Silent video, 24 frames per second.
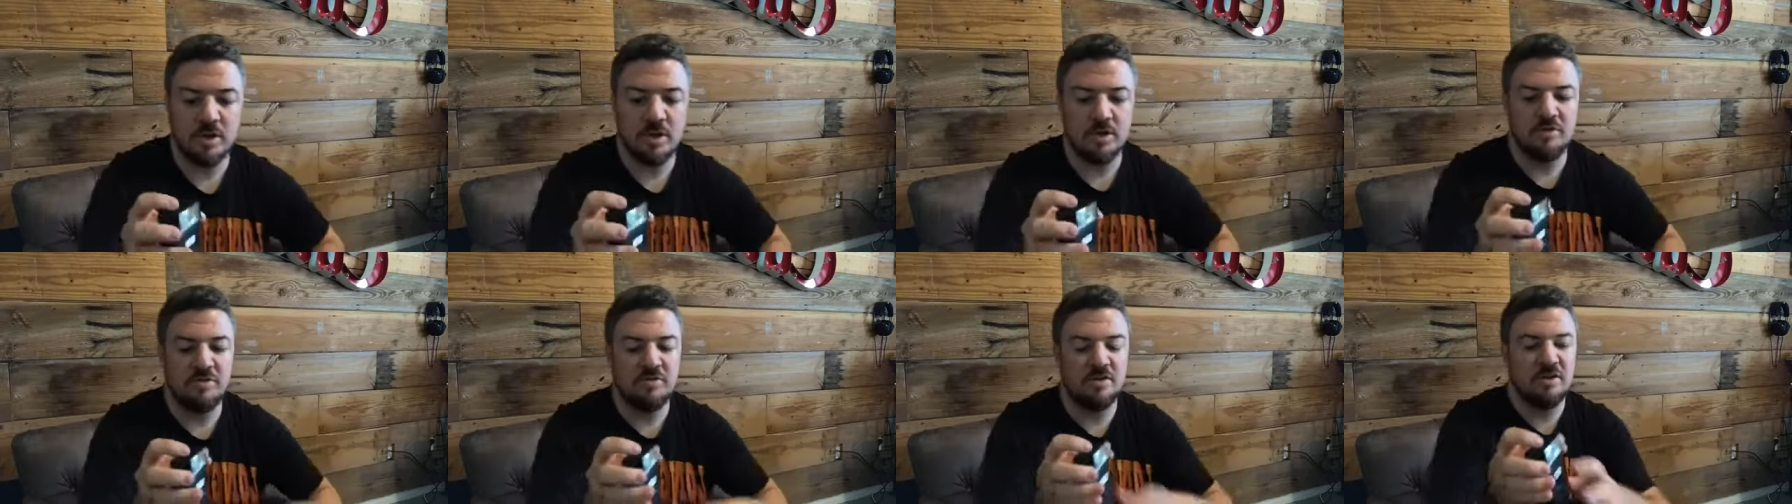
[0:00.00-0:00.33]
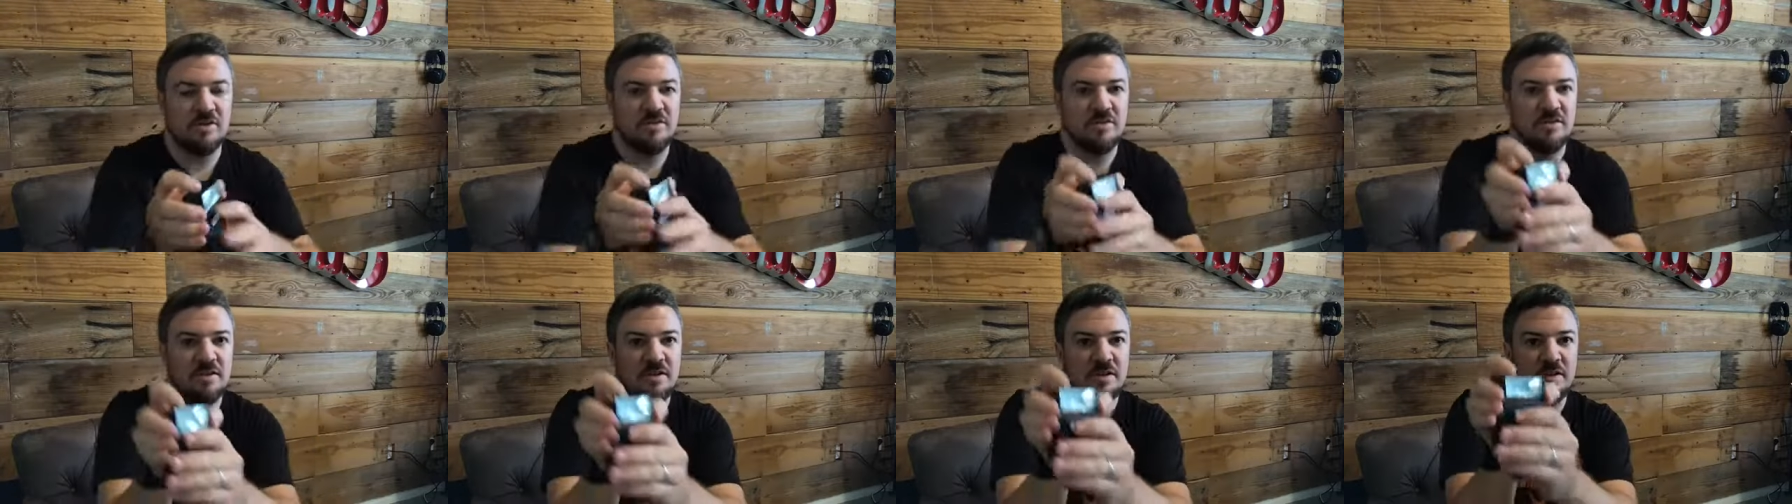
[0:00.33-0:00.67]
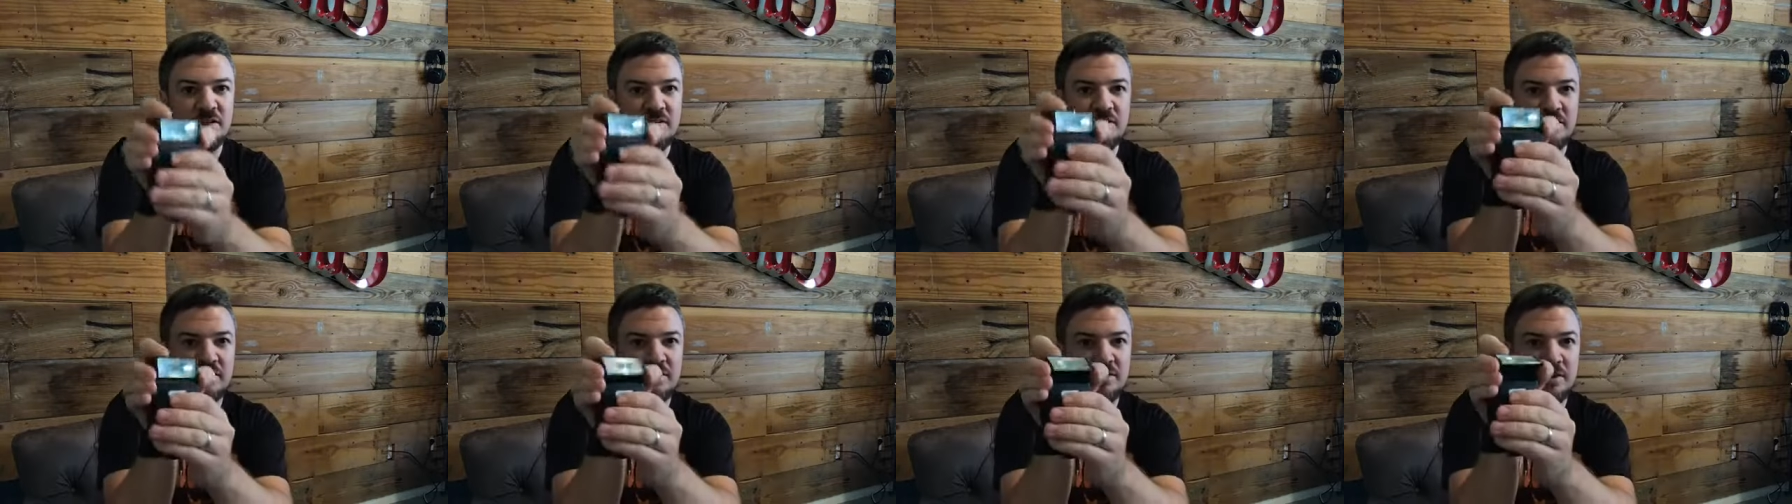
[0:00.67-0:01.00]
adjust
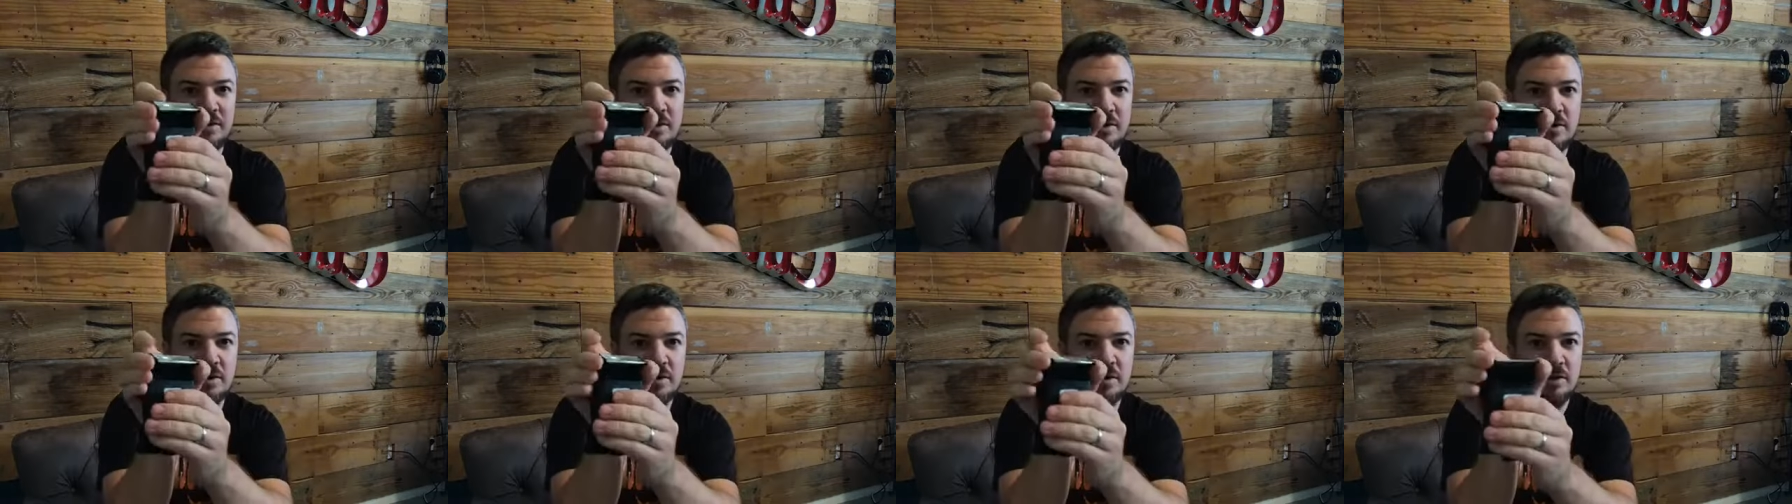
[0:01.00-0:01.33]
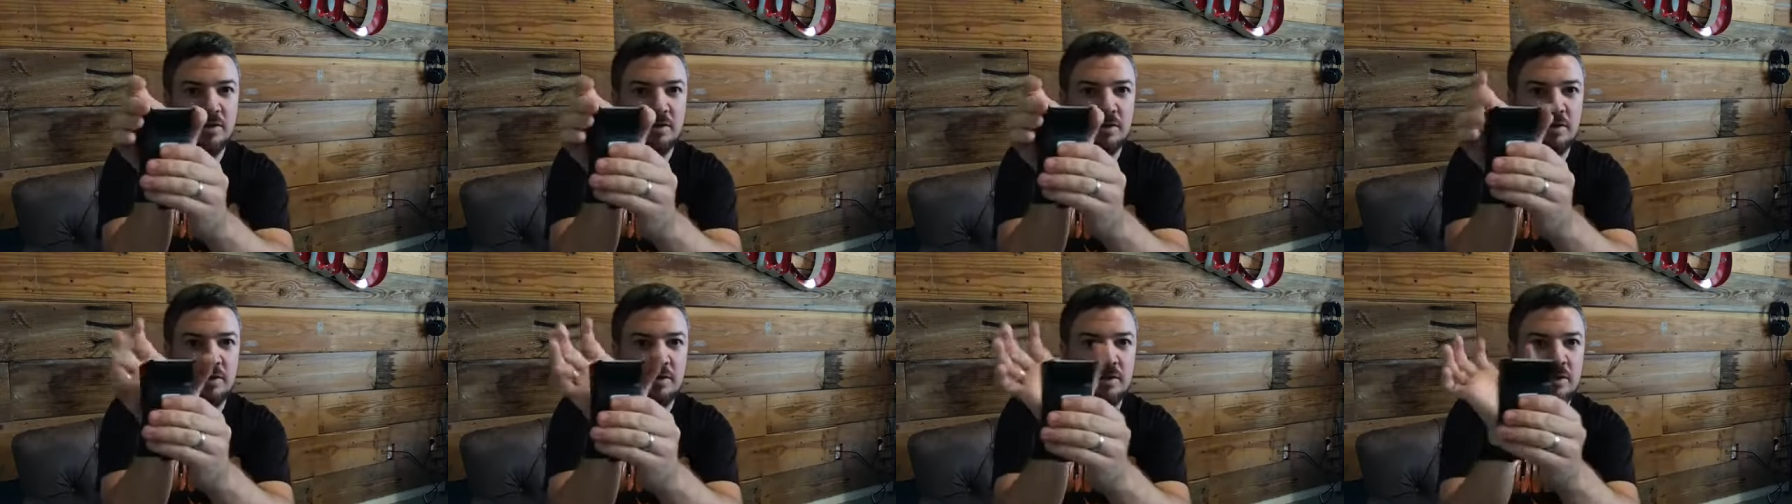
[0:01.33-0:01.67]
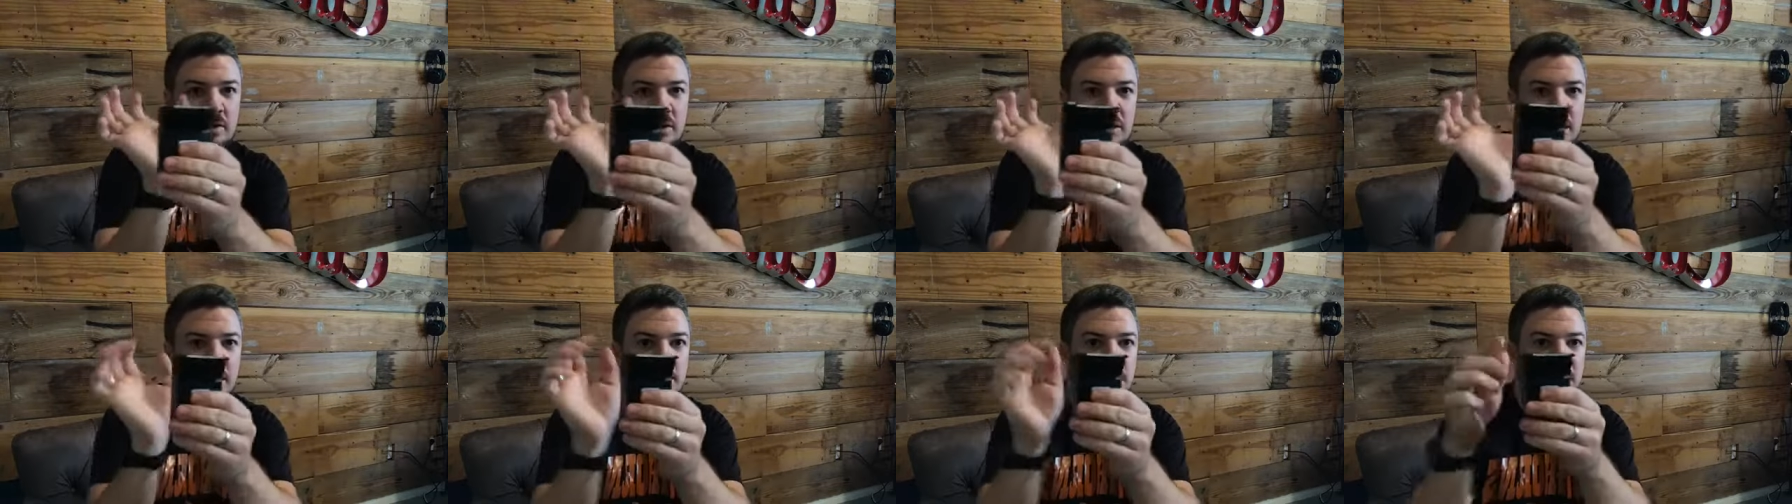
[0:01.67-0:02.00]
this
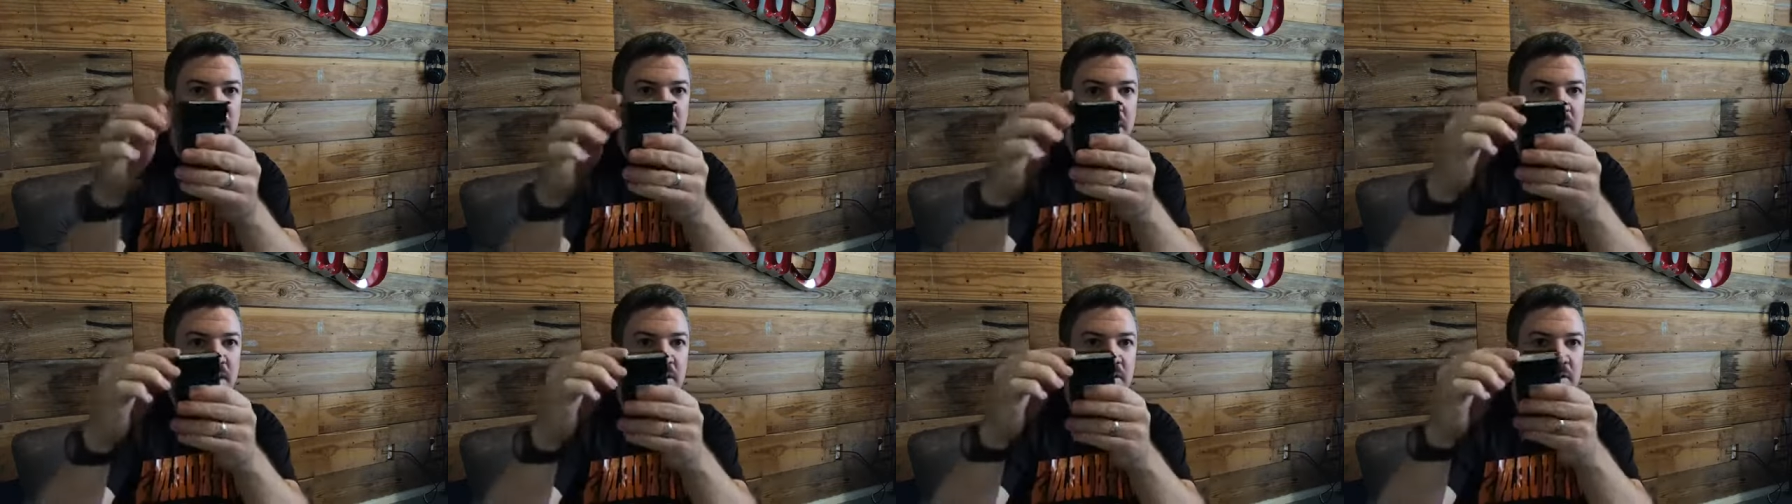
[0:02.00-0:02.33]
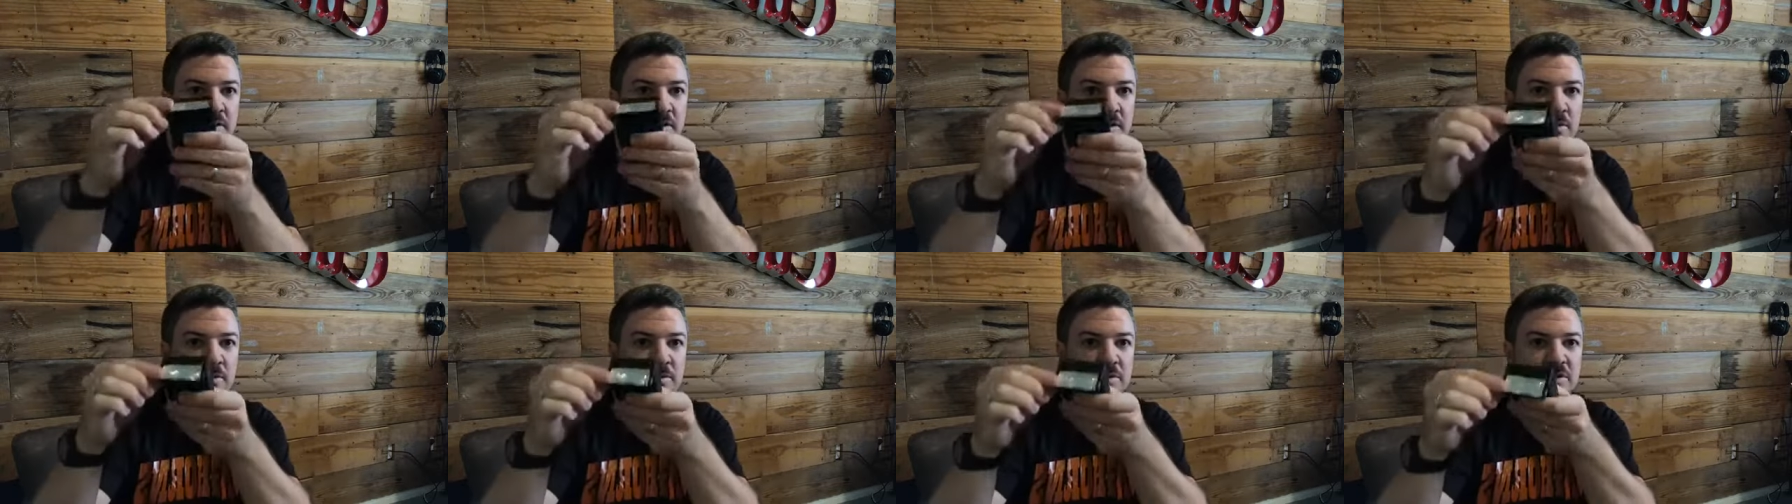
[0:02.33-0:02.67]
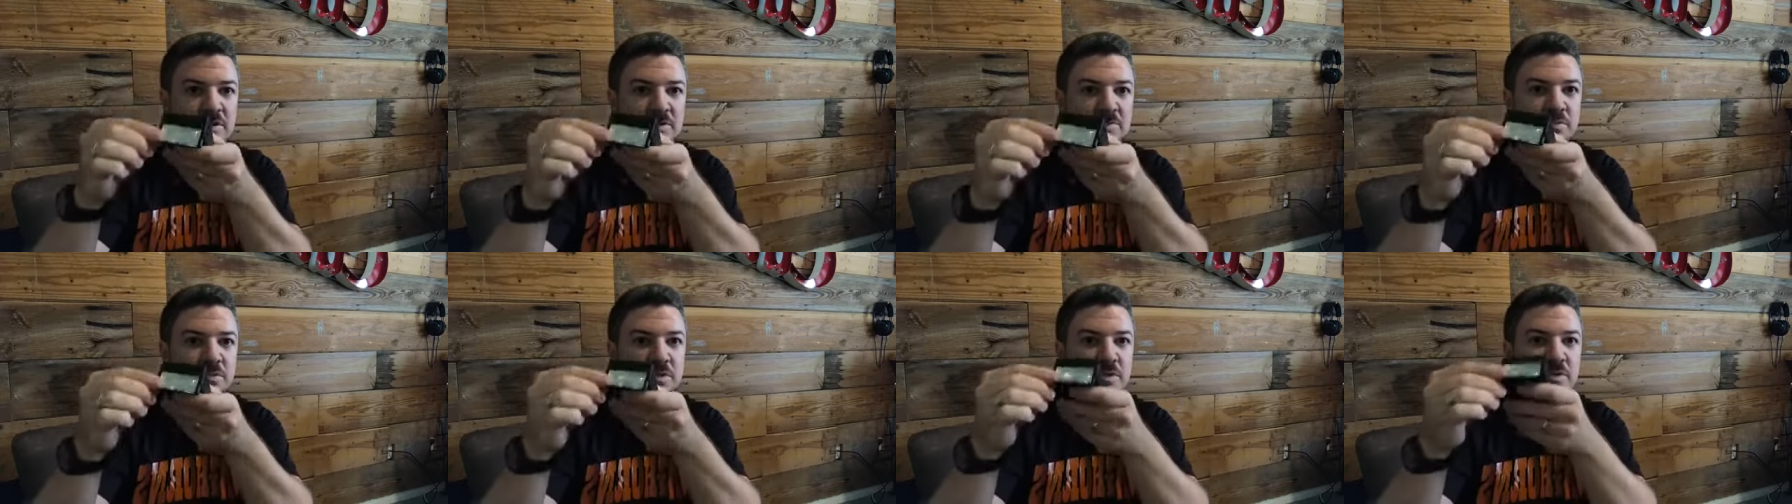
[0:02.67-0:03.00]
up and down, which is
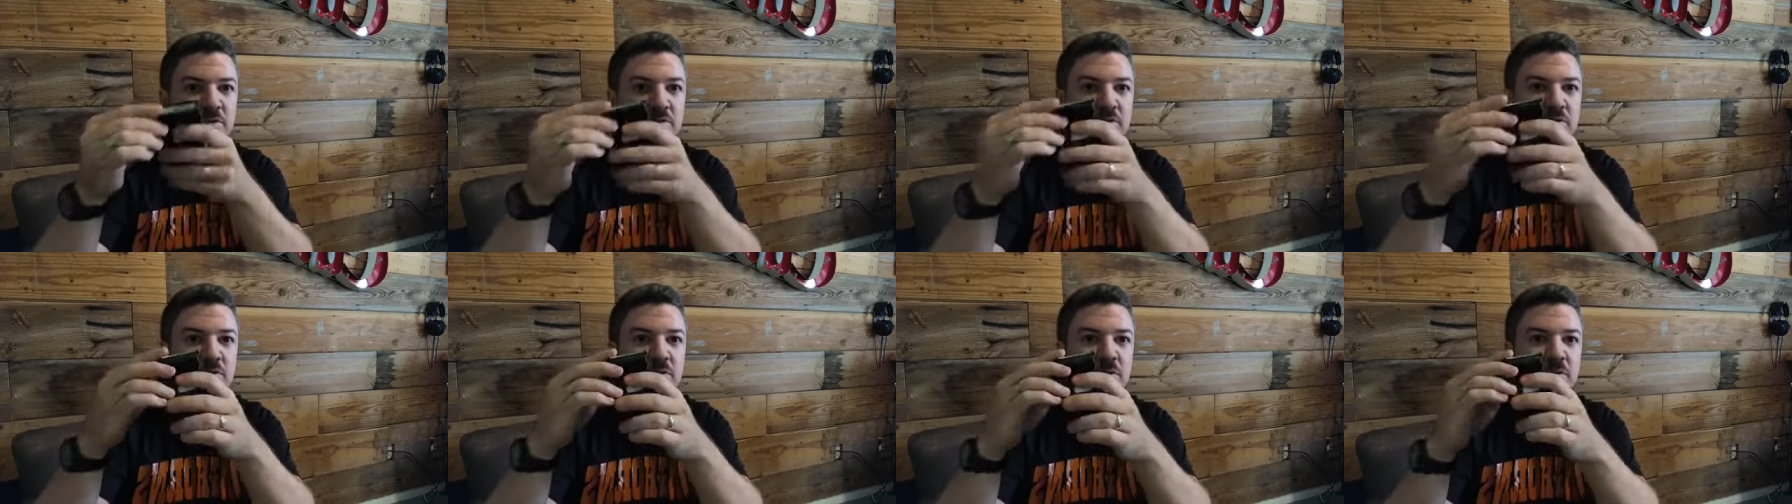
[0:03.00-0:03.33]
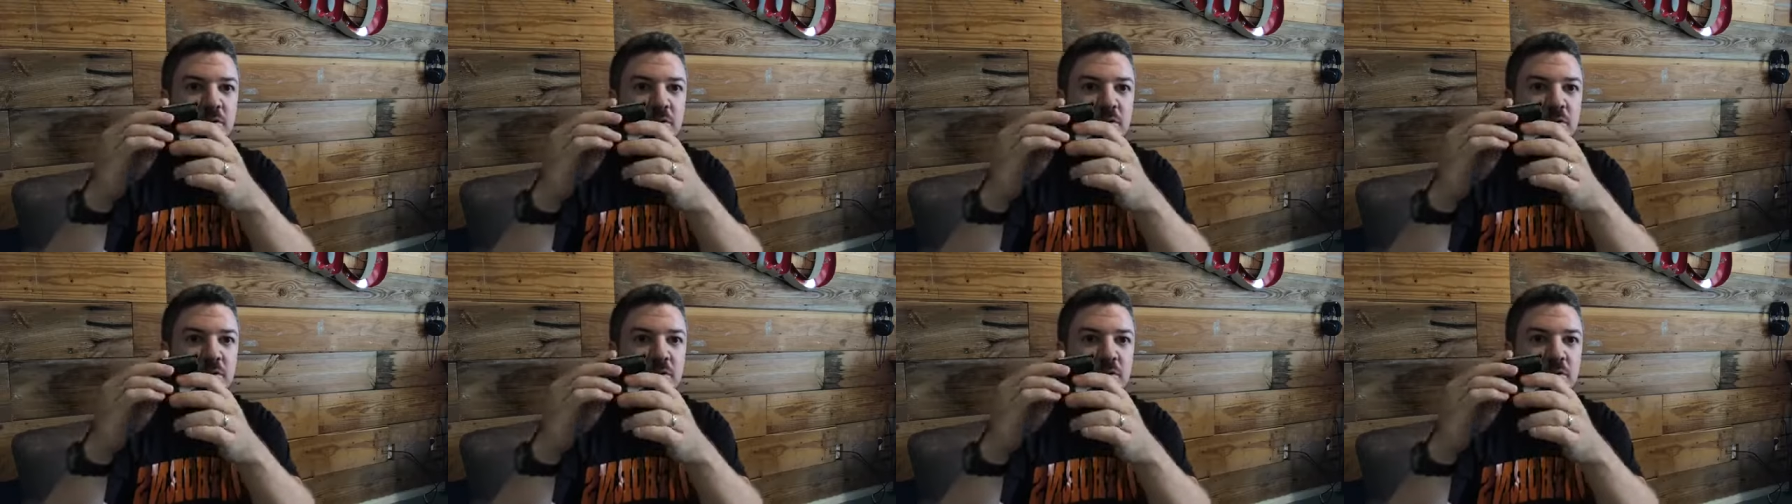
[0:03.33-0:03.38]
pretty cool.